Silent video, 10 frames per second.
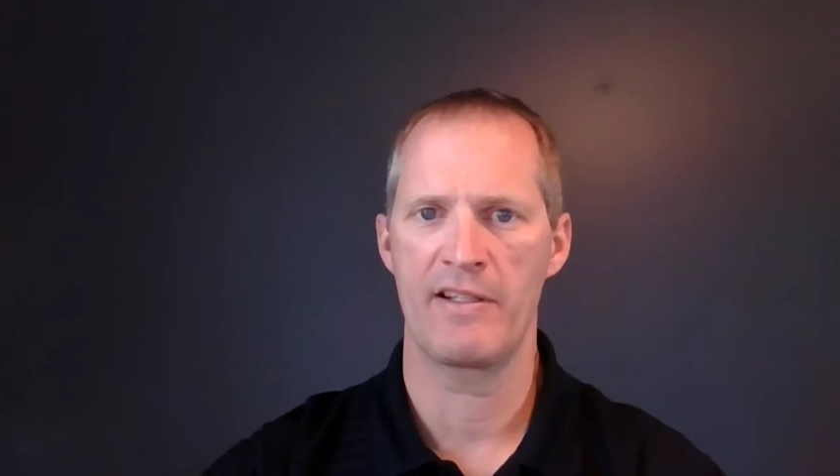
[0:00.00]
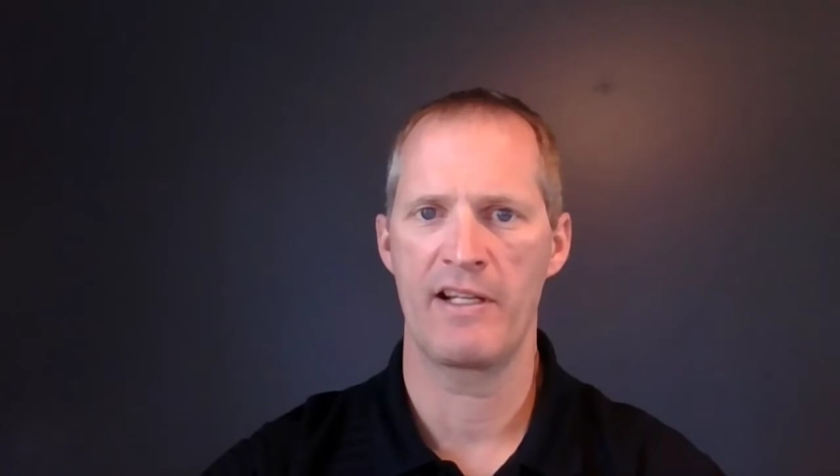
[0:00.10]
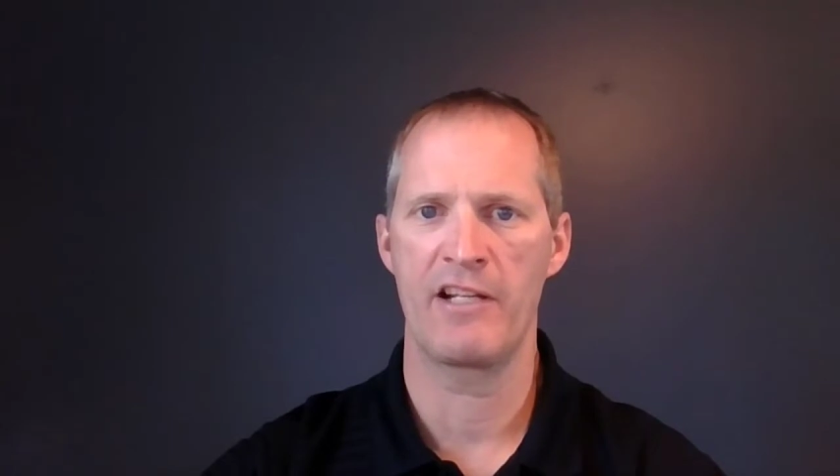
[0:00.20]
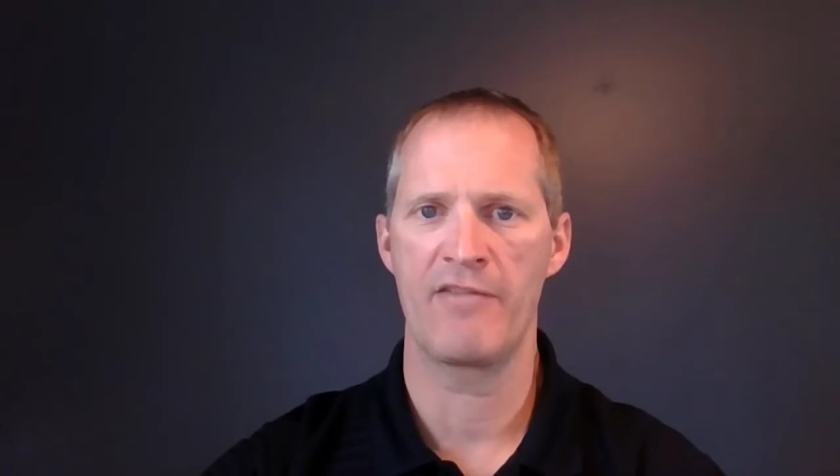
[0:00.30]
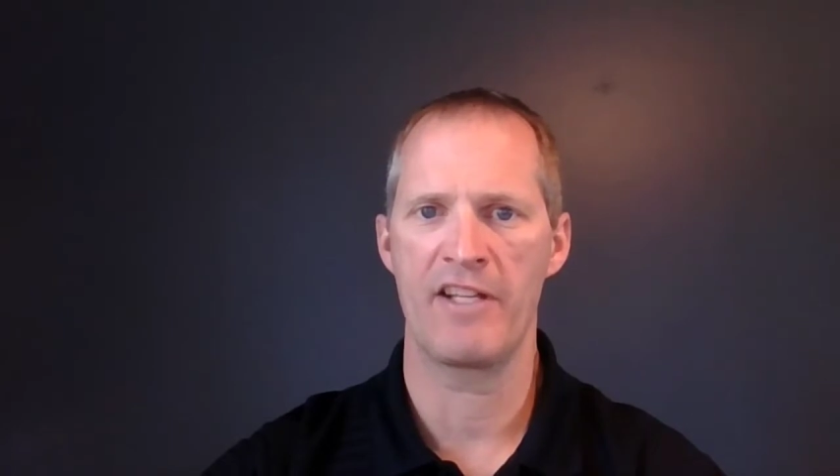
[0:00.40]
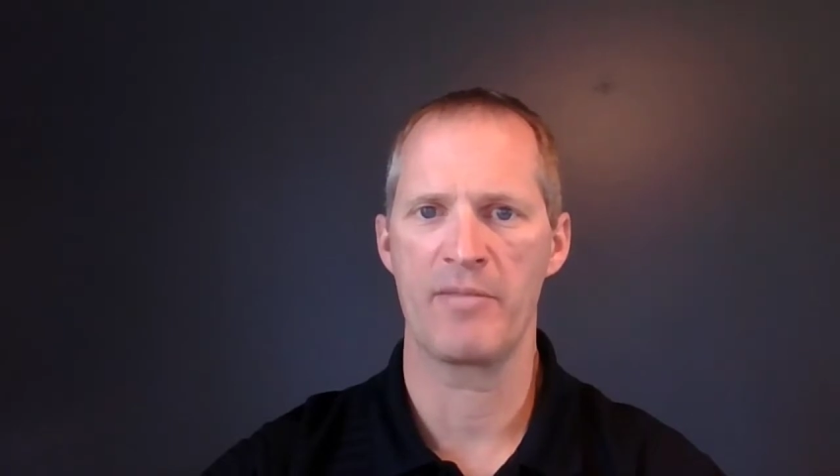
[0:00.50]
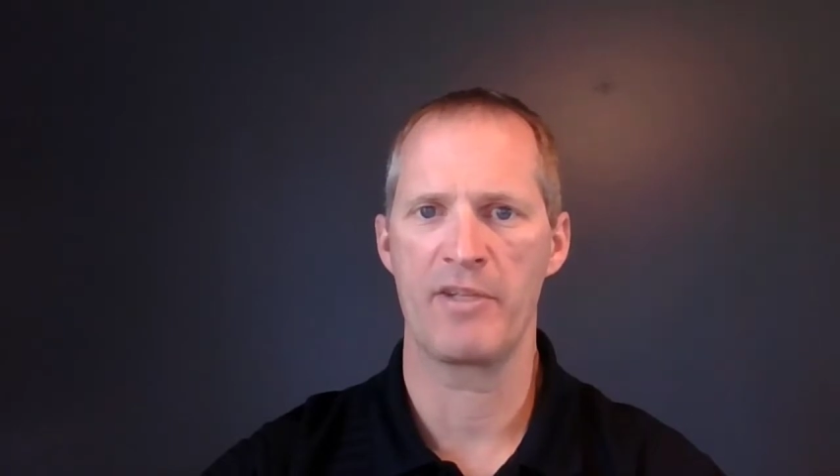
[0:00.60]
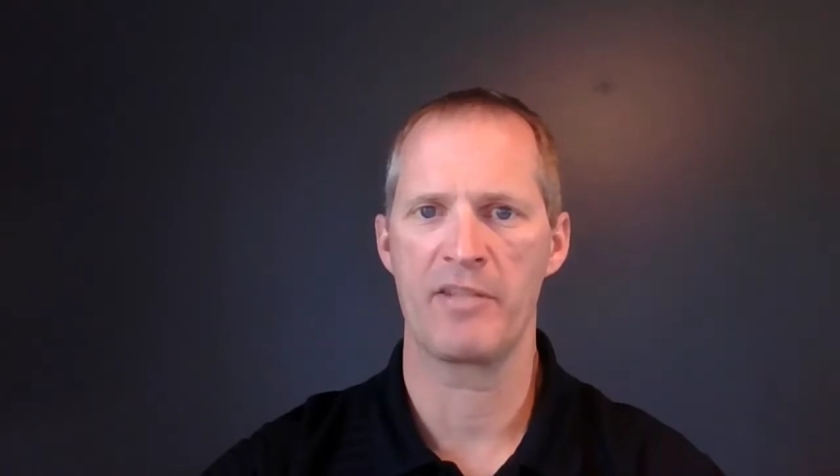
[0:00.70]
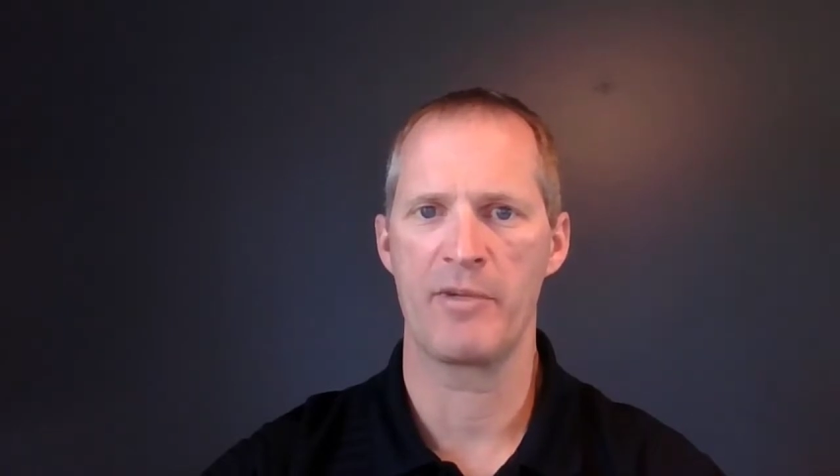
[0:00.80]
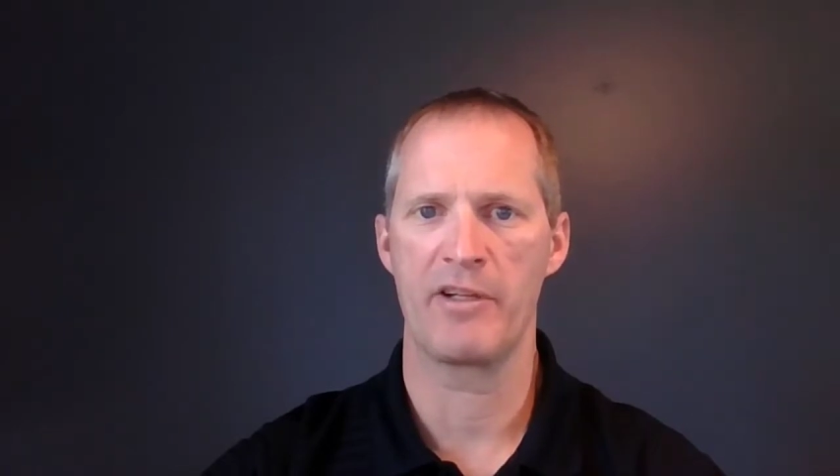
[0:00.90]
and investment
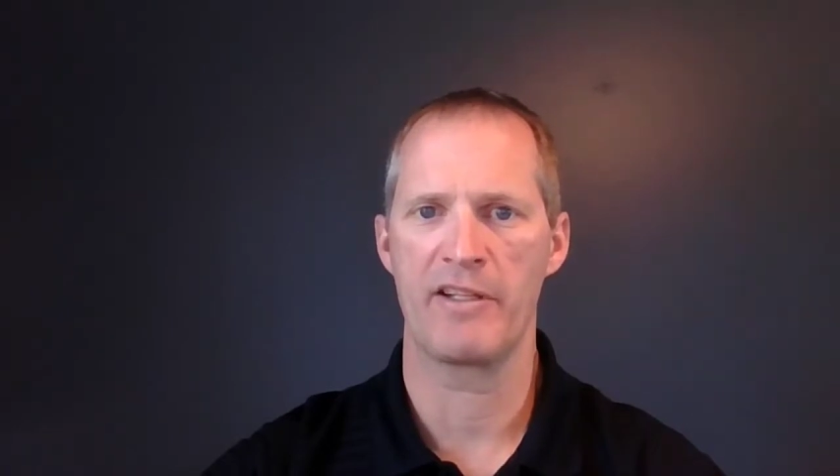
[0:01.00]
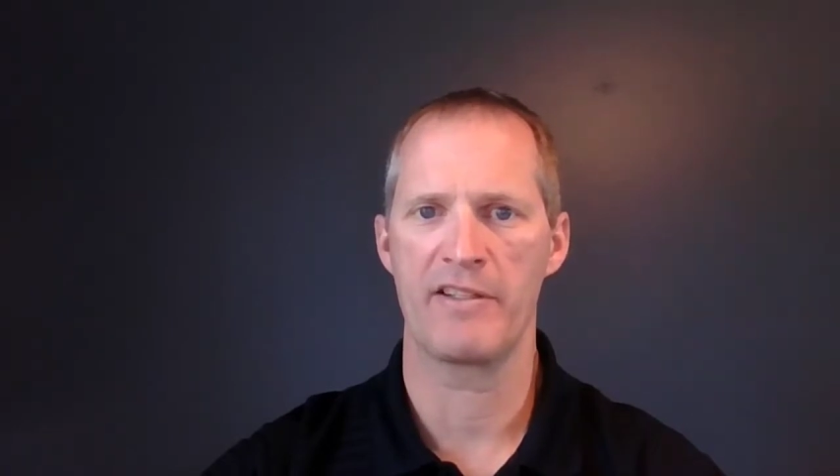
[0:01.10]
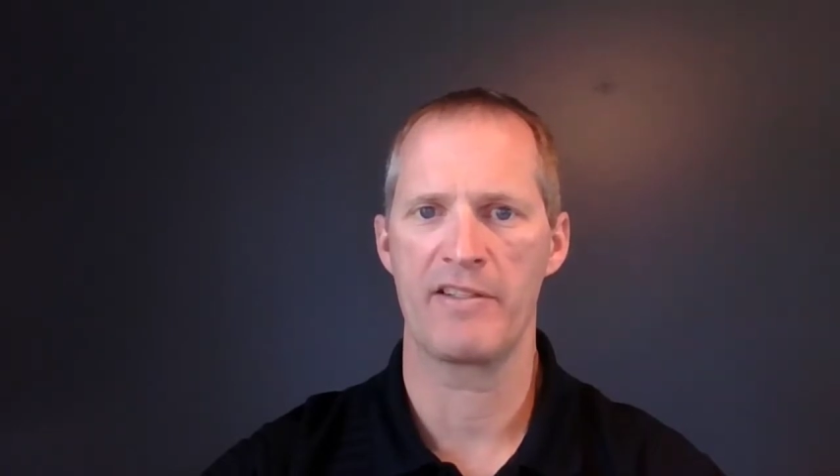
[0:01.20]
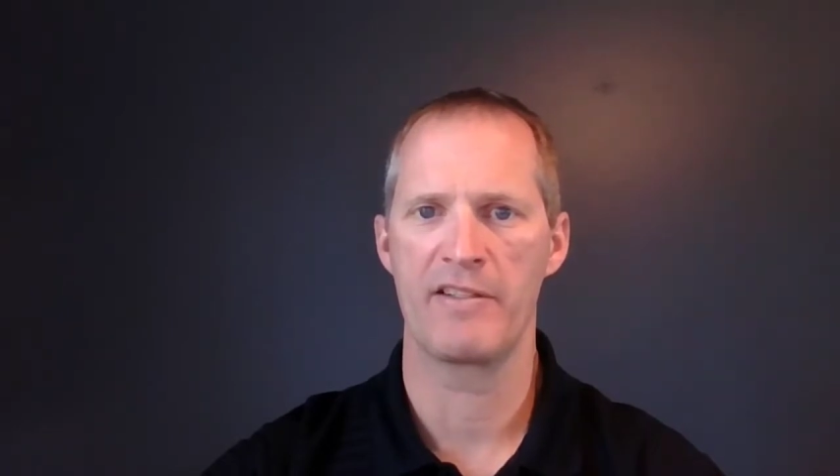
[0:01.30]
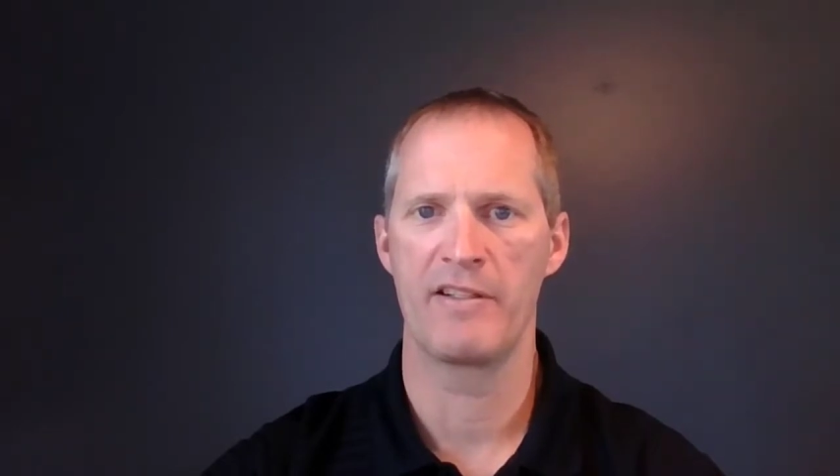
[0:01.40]
experience.